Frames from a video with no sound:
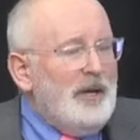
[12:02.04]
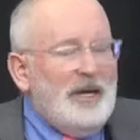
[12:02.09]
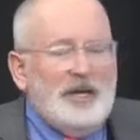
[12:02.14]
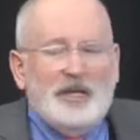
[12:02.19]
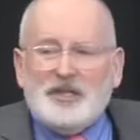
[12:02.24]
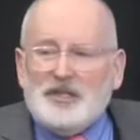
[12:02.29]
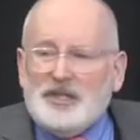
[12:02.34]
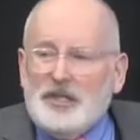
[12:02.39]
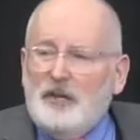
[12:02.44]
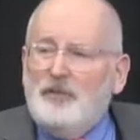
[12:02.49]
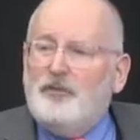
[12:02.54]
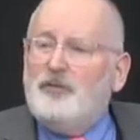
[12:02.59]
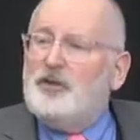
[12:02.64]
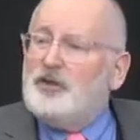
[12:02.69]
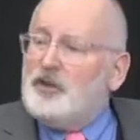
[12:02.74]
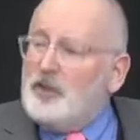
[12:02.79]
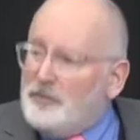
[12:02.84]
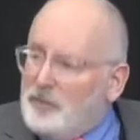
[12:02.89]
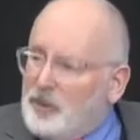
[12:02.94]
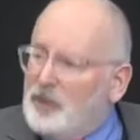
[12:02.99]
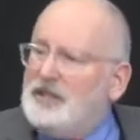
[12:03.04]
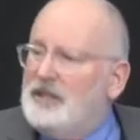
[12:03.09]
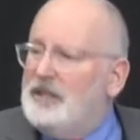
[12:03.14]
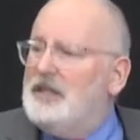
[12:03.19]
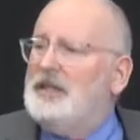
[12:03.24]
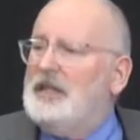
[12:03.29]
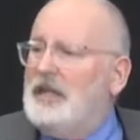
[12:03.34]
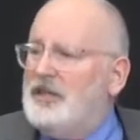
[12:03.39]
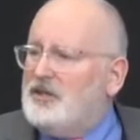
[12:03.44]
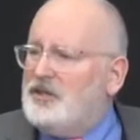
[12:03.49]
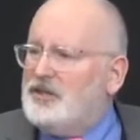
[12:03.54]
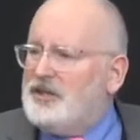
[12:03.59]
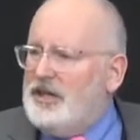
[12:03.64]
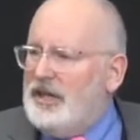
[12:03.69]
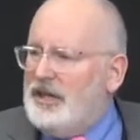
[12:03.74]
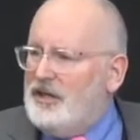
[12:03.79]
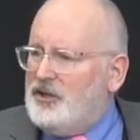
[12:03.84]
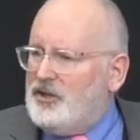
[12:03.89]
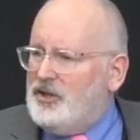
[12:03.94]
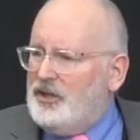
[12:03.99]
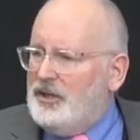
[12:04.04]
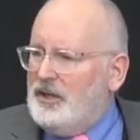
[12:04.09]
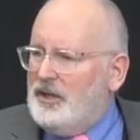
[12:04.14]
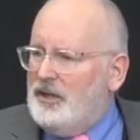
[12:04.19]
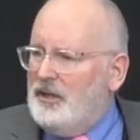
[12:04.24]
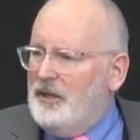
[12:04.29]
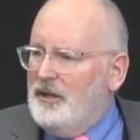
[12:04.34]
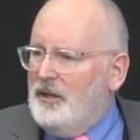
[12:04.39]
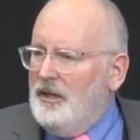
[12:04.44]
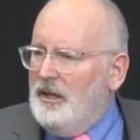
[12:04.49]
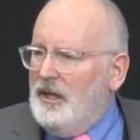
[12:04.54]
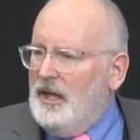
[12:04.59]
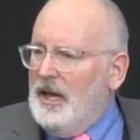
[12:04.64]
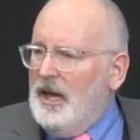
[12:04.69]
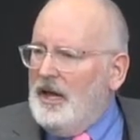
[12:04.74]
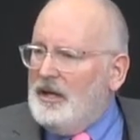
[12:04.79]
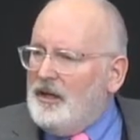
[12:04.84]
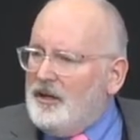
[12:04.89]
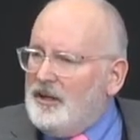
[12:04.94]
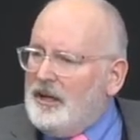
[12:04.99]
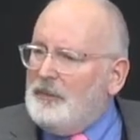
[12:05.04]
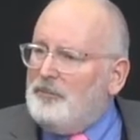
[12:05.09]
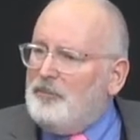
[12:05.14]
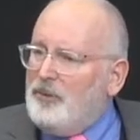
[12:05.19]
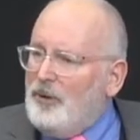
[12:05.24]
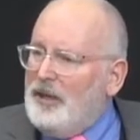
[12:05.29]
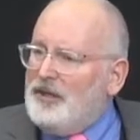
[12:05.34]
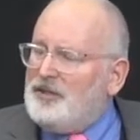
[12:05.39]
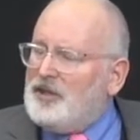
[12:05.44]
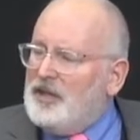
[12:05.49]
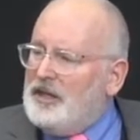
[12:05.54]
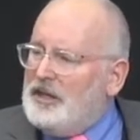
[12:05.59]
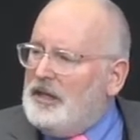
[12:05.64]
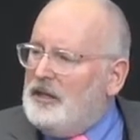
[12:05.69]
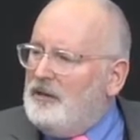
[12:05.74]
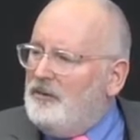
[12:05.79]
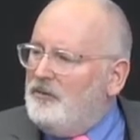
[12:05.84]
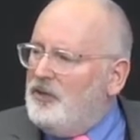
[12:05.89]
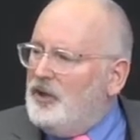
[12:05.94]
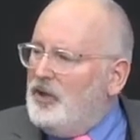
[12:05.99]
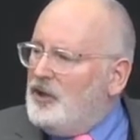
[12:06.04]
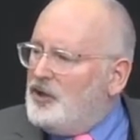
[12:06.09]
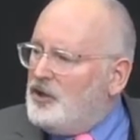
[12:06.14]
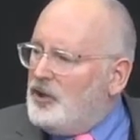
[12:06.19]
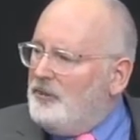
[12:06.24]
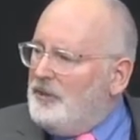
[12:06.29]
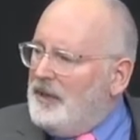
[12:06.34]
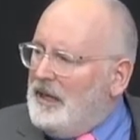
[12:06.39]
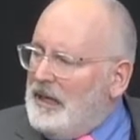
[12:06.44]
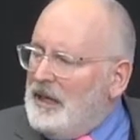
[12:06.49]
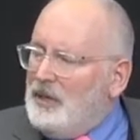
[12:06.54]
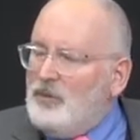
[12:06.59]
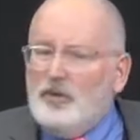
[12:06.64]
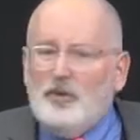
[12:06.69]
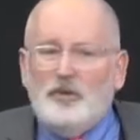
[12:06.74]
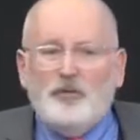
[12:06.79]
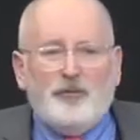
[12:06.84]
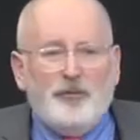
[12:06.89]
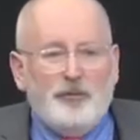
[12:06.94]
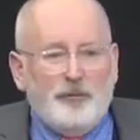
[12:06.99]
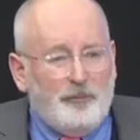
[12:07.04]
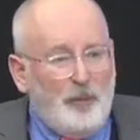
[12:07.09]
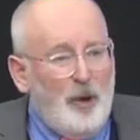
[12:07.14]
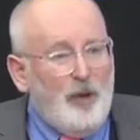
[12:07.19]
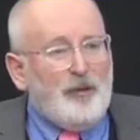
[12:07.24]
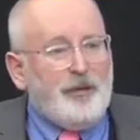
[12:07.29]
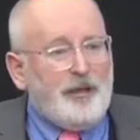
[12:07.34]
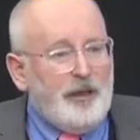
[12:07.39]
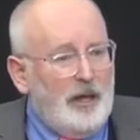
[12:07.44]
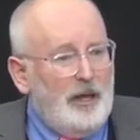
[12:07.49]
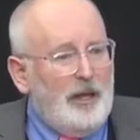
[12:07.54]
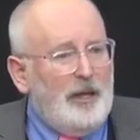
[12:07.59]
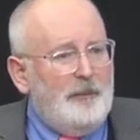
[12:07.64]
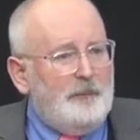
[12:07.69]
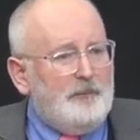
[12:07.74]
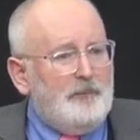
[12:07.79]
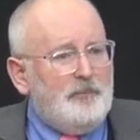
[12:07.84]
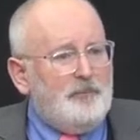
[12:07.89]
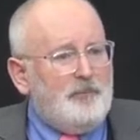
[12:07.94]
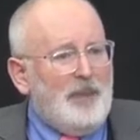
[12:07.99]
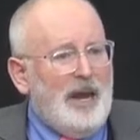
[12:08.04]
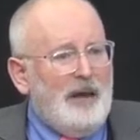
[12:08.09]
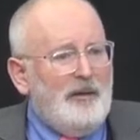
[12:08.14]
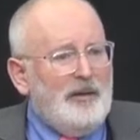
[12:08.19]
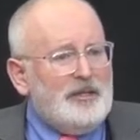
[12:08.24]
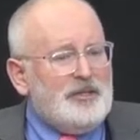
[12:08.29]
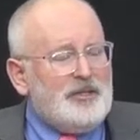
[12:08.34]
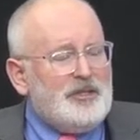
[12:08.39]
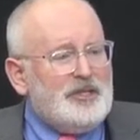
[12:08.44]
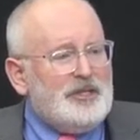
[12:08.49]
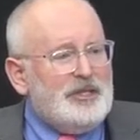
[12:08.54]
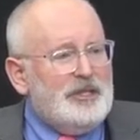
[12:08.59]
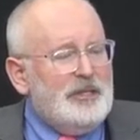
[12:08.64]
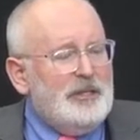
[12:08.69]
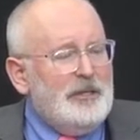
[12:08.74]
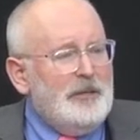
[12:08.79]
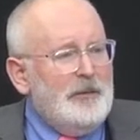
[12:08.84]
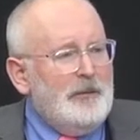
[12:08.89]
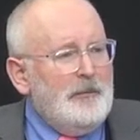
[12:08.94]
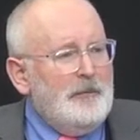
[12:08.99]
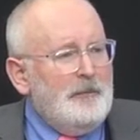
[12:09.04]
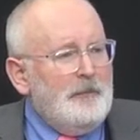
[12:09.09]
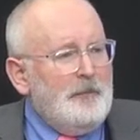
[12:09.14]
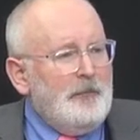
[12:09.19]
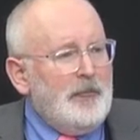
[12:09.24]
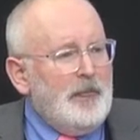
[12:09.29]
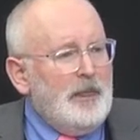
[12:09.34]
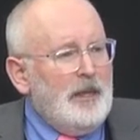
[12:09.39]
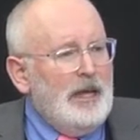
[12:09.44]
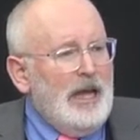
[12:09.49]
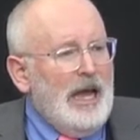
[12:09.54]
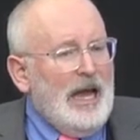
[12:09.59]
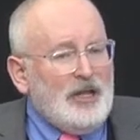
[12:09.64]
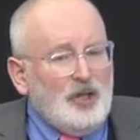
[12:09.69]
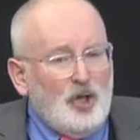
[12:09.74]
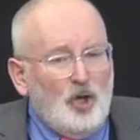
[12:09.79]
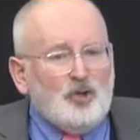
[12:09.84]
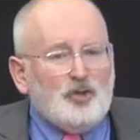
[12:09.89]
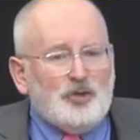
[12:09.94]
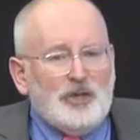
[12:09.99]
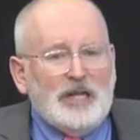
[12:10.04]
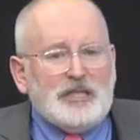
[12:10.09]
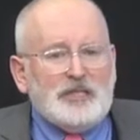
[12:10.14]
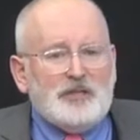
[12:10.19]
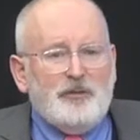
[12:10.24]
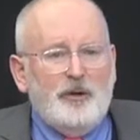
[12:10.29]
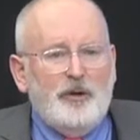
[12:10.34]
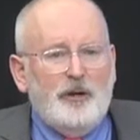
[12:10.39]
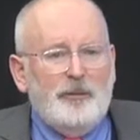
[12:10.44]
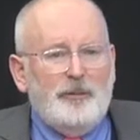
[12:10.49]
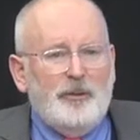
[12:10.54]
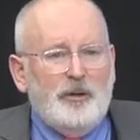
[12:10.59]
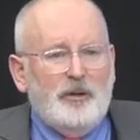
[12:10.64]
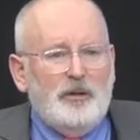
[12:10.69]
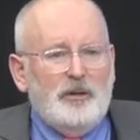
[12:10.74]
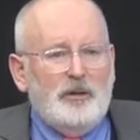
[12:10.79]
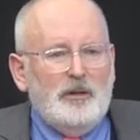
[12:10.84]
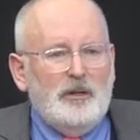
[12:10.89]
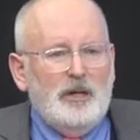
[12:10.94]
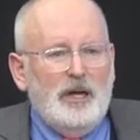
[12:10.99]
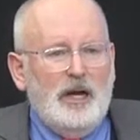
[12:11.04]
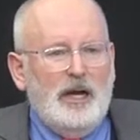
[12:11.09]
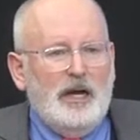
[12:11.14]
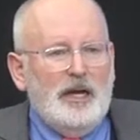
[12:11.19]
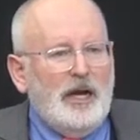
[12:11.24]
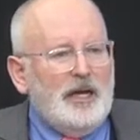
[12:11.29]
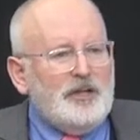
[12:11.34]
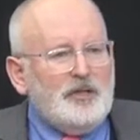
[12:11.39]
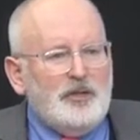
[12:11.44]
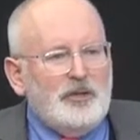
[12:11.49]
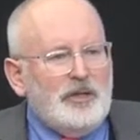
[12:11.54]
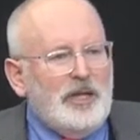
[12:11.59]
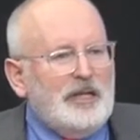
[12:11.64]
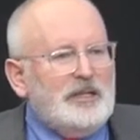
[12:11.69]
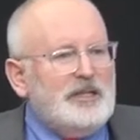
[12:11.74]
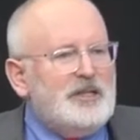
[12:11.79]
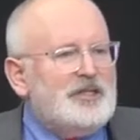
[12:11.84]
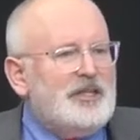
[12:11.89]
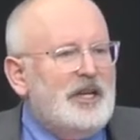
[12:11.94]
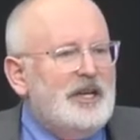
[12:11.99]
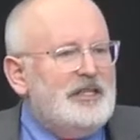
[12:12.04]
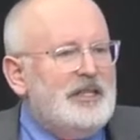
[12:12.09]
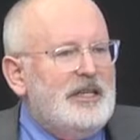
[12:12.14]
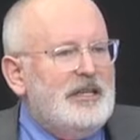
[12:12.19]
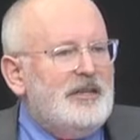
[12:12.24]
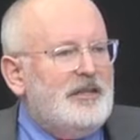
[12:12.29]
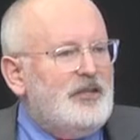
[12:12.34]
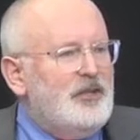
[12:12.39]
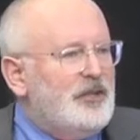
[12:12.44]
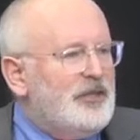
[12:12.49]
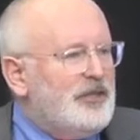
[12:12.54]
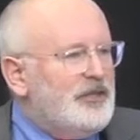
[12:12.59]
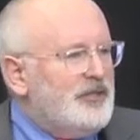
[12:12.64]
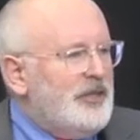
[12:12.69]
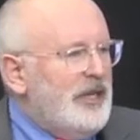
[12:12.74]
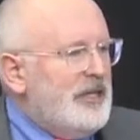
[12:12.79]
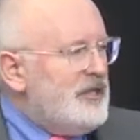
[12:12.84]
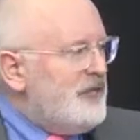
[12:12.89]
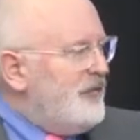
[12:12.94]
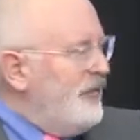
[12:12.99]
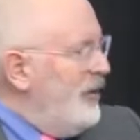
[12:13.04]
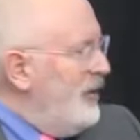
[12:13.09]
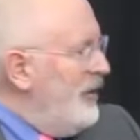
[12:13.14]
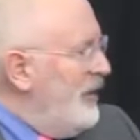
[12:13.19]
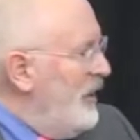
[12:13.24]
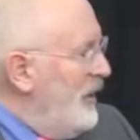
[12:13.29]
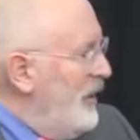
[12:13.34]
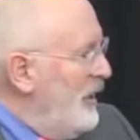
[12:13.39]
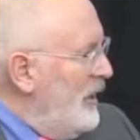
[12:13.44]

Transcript: by itself, we should put it in legislation. And I think parental leave should be equal for both parents and non-transferable. I don't like this idea that you can transfer